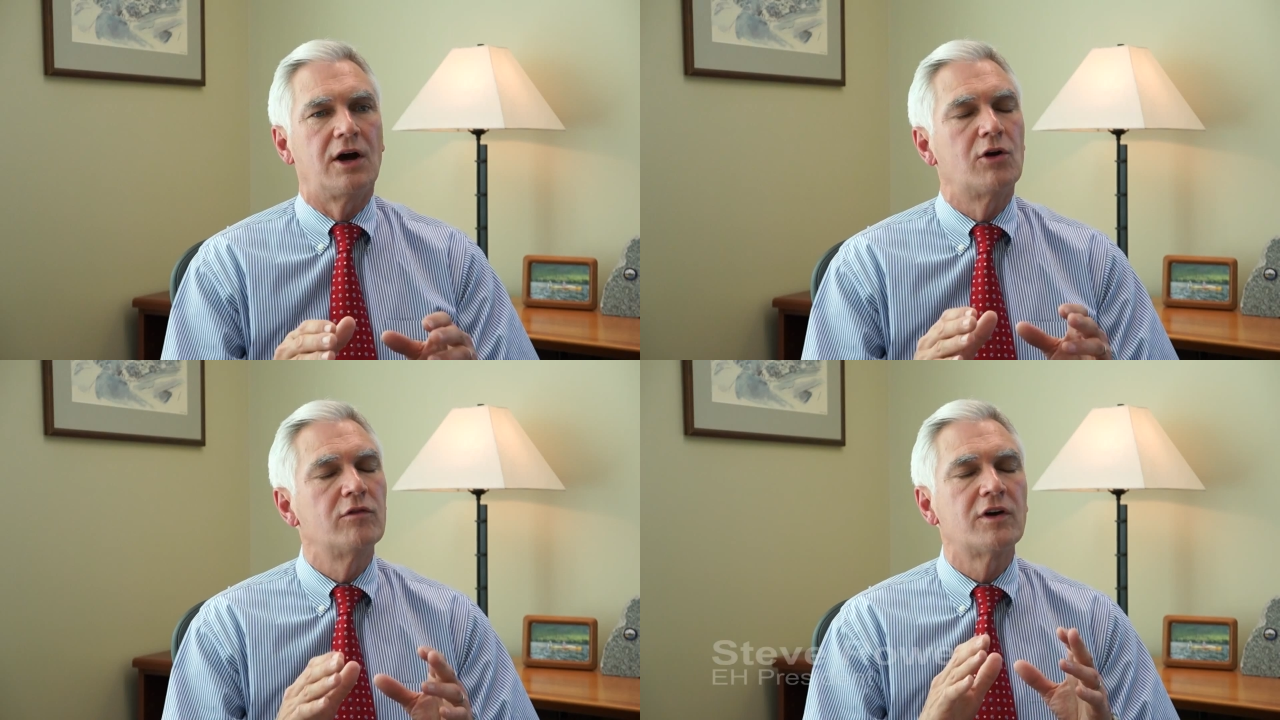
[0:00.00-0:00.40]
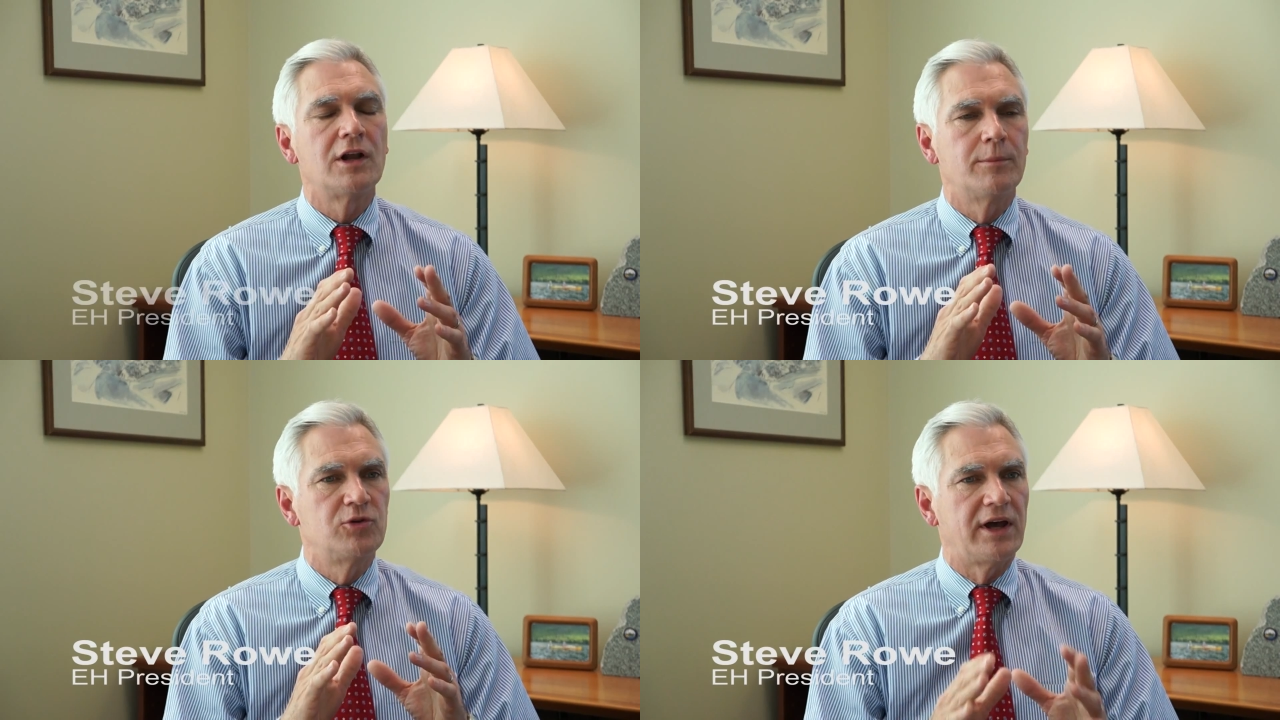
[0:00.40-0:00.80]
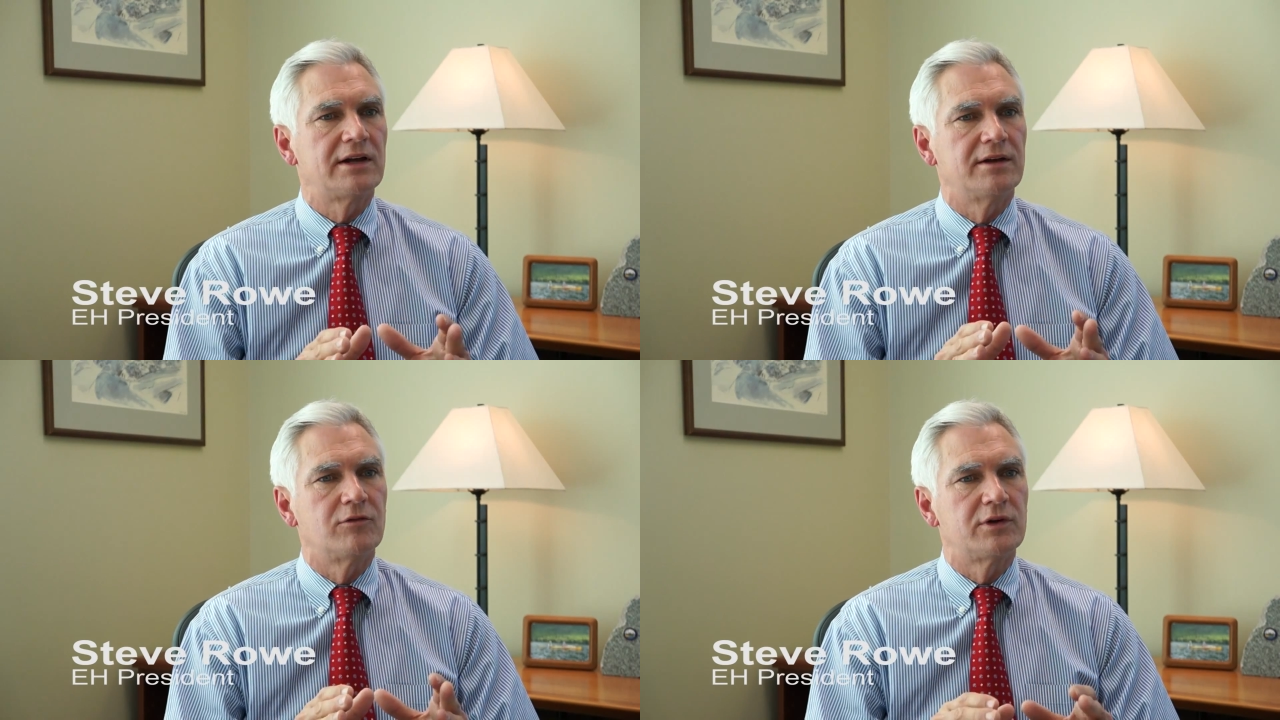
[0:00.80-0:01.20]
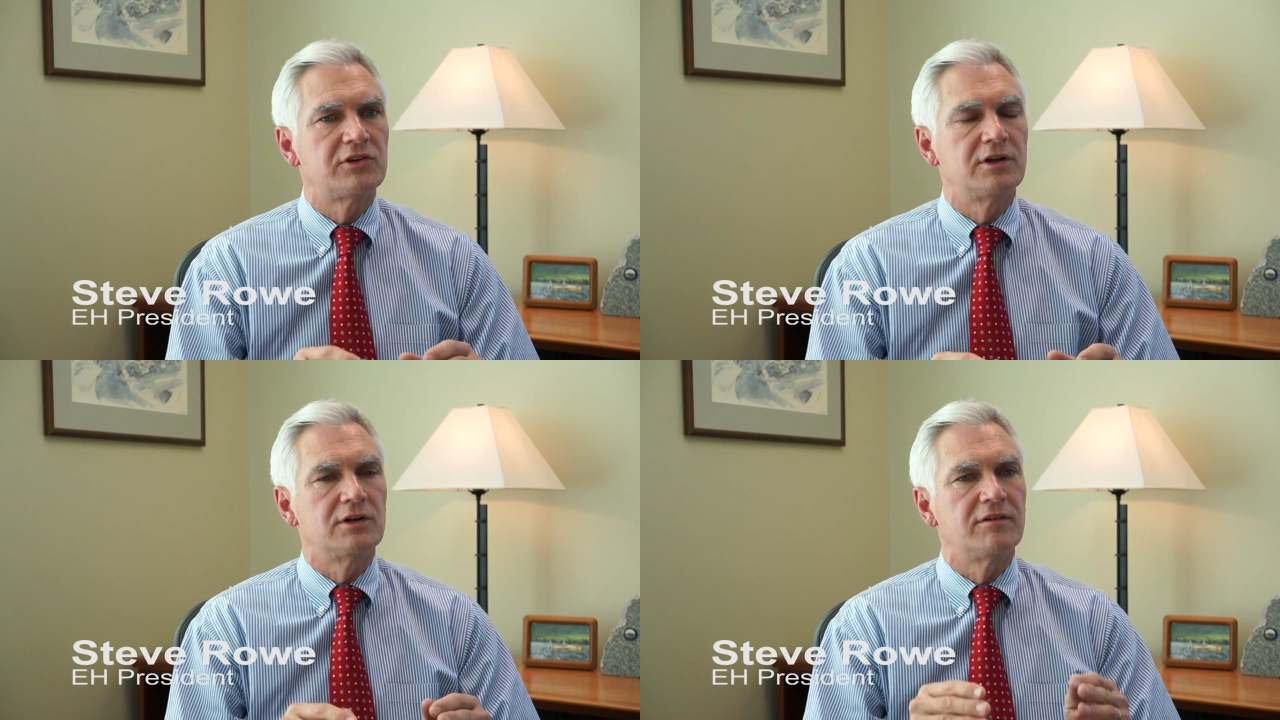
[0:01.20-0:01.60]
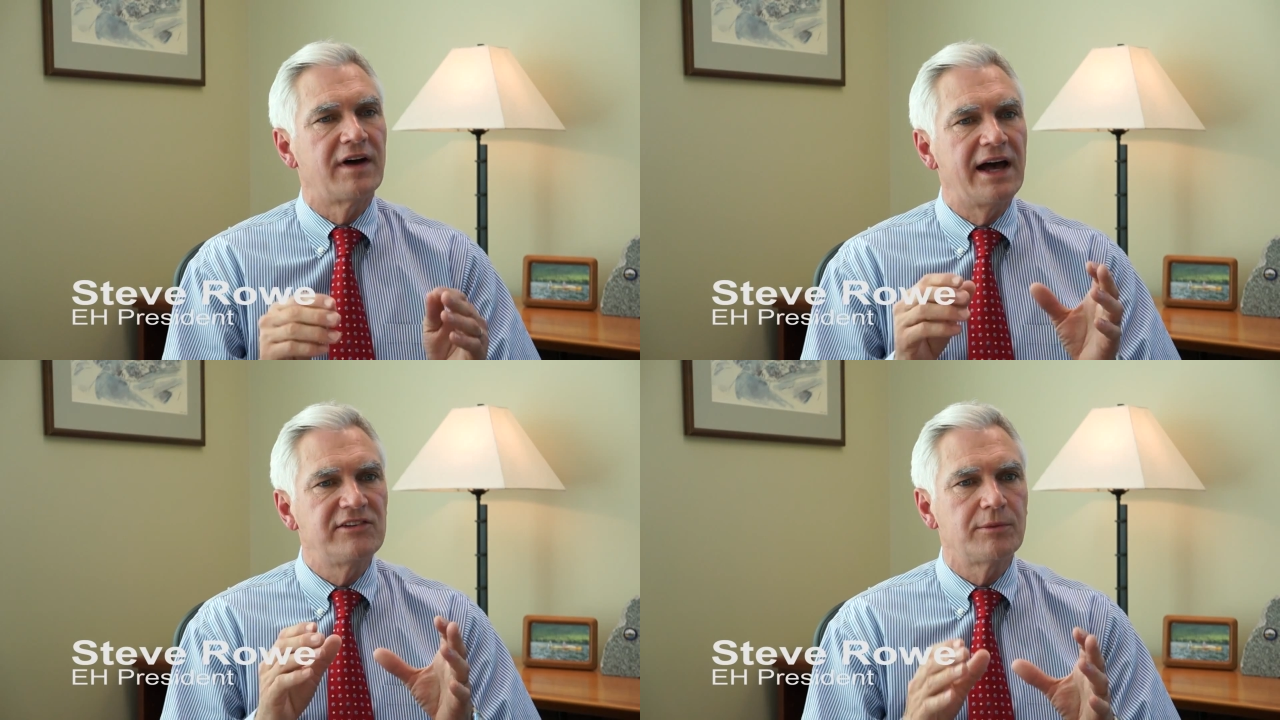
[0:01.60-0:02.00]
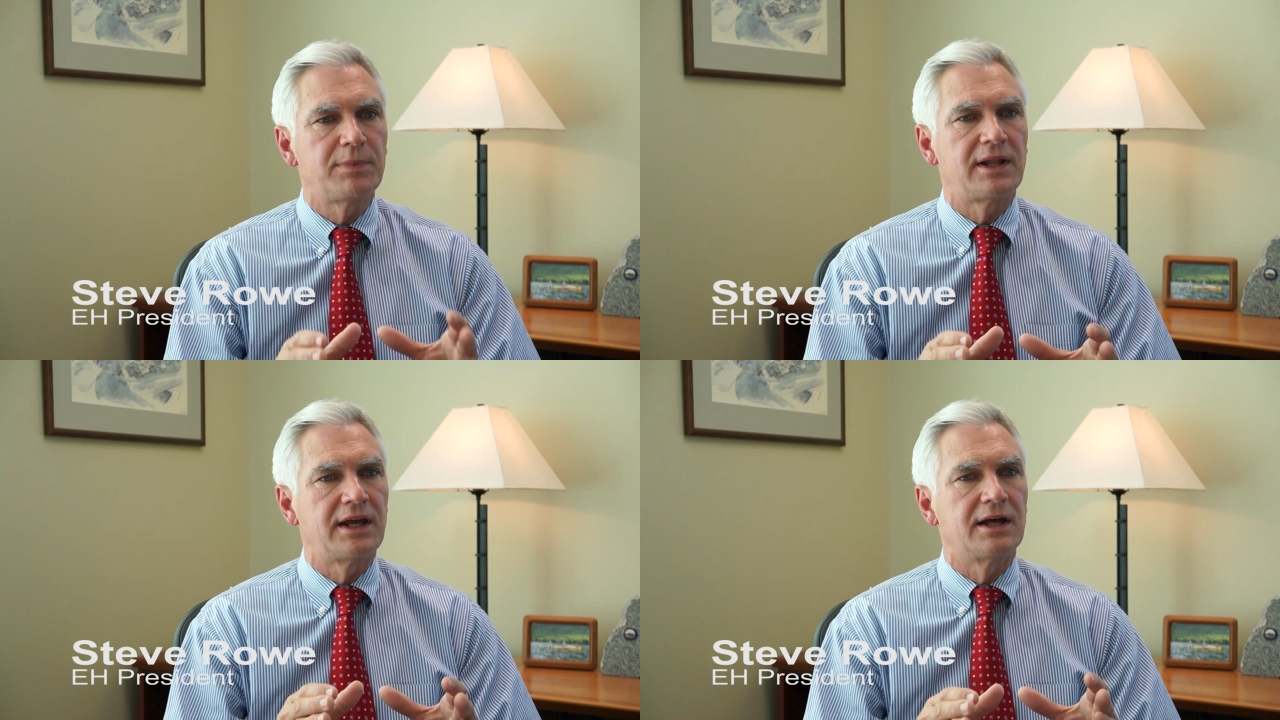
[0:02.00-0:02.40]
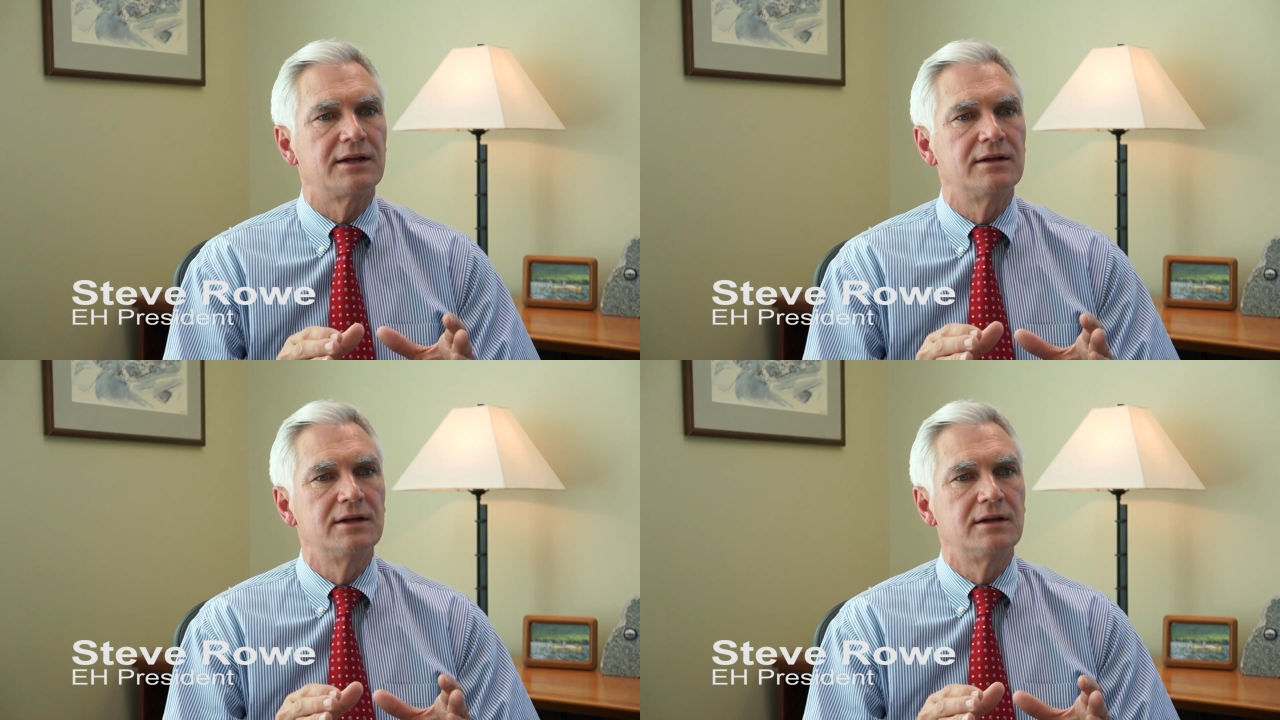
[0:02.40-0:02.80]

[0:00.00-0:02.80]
Our overall objective was to devise a plan